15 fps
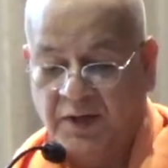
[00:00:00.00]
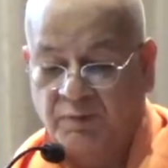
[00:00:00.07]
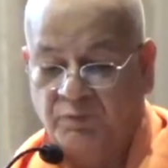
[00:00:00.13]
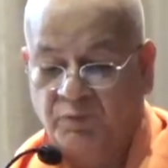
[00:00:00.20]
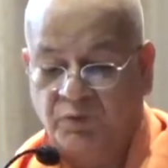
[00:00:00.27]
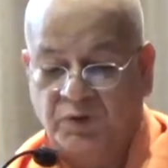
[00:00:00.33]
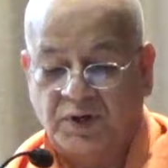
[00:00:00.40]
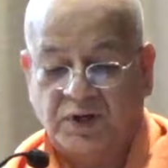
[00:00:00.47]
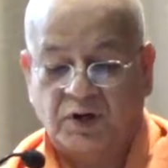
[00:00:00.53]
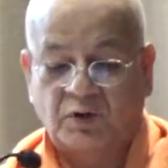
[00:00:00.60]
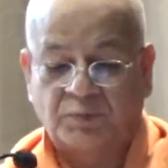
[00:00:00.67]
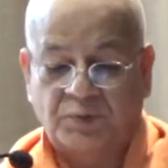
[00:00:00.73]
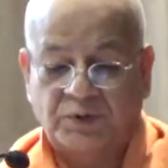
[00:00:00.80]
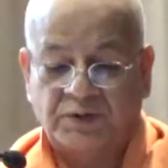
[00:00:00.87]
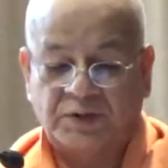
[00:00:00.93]
In
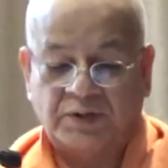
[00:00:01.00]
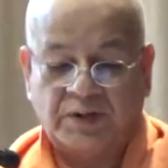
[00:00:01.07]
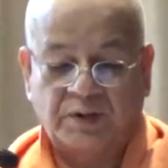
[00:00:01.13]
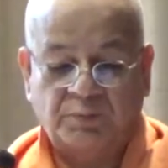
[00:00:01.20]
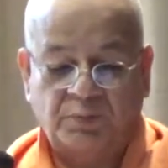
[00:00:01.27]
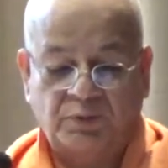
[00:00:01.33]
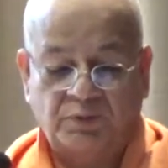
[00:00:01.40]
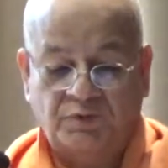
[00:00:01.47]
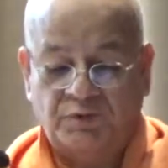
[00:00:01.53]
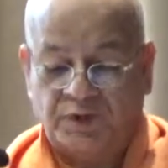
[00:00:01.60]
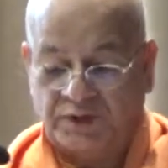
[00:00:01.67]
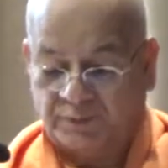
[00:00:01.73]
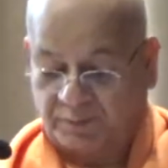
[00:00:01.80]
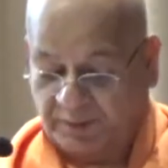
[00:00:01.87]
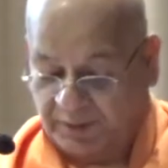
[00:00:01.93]
Mundaka Upanishad, there is a beautiful
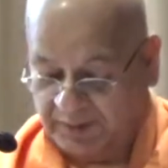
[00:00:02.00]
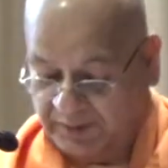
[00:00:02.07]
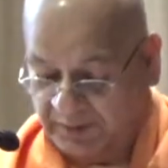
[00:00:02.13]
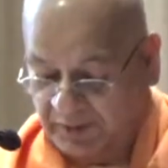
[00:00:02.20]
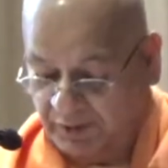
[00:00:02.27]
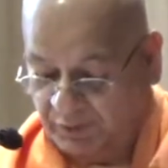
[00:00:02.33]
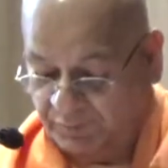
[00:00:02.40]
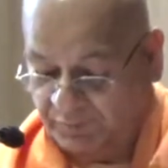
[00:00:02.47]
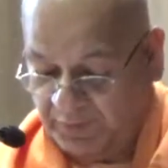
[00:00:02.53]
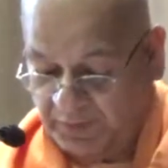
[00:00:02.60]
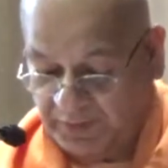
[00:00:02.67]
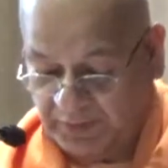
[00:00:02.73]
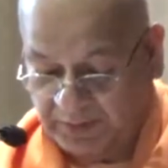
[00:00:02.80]
explanation of